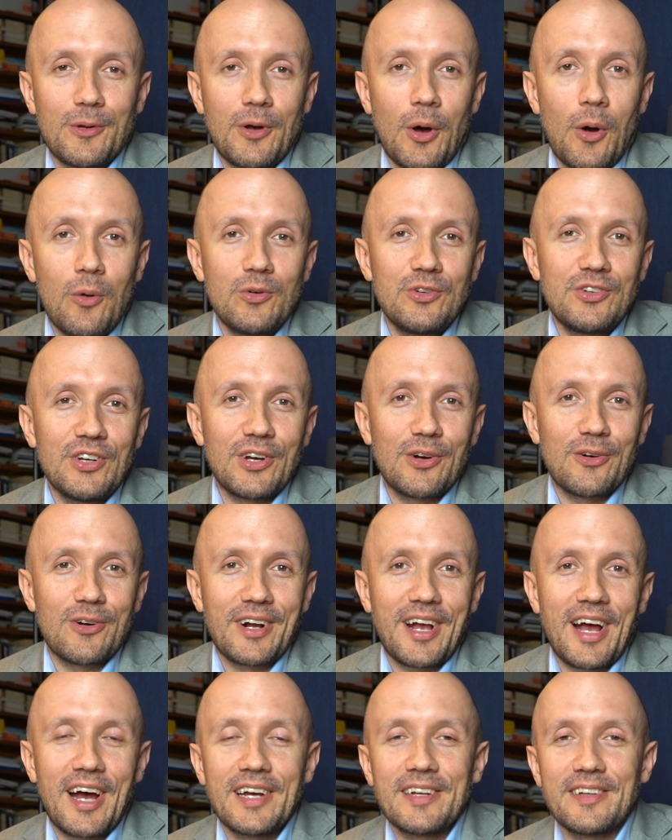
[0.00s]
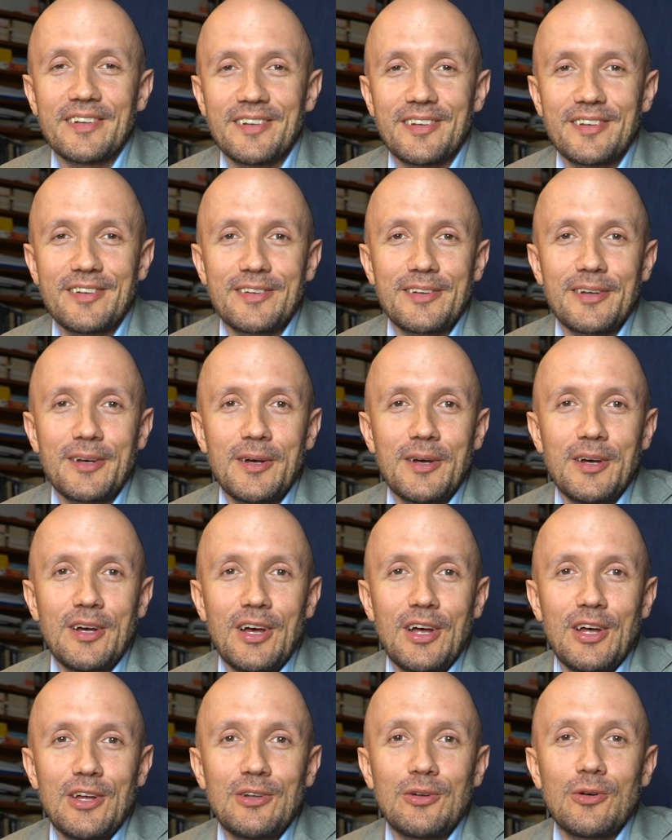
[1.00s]
coaching or guidance.
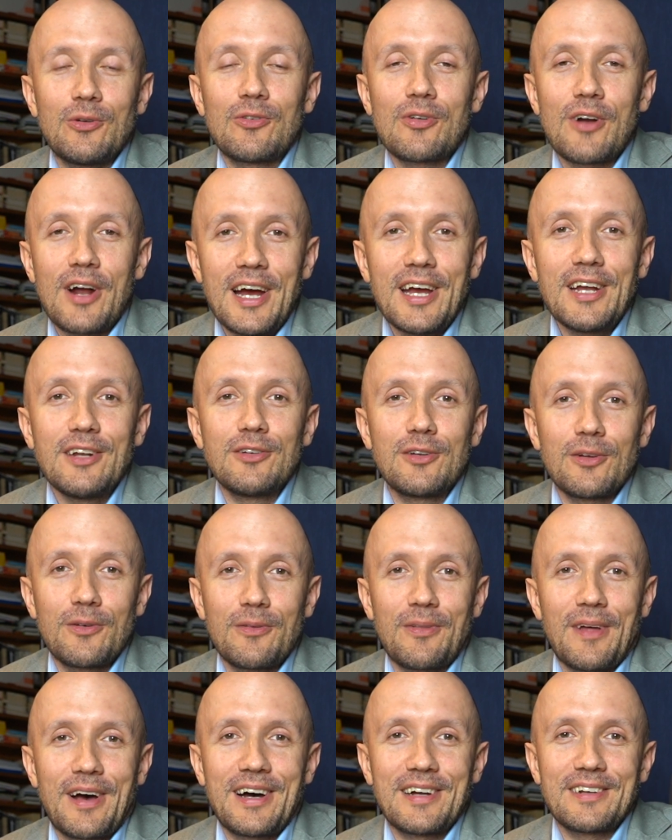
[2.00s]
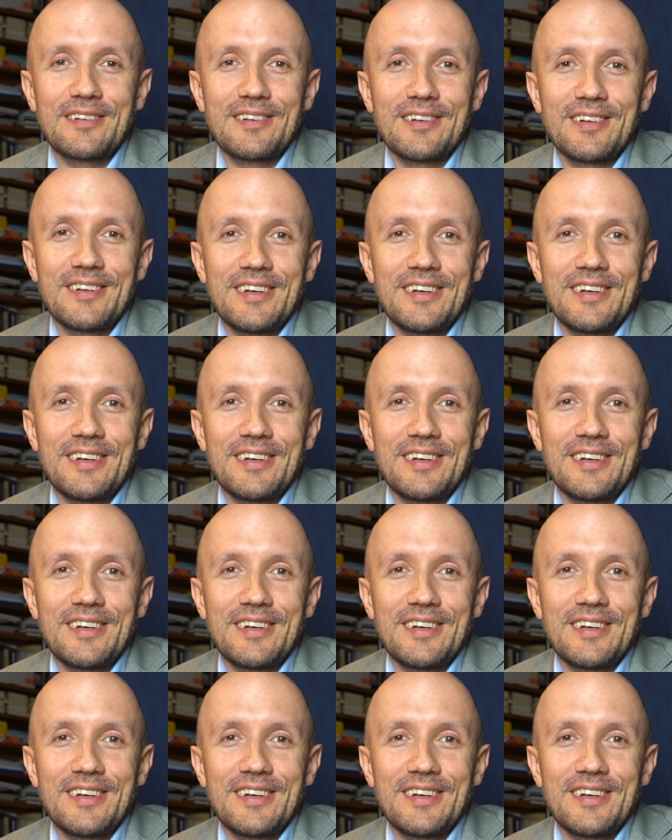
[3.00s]
So try and do that.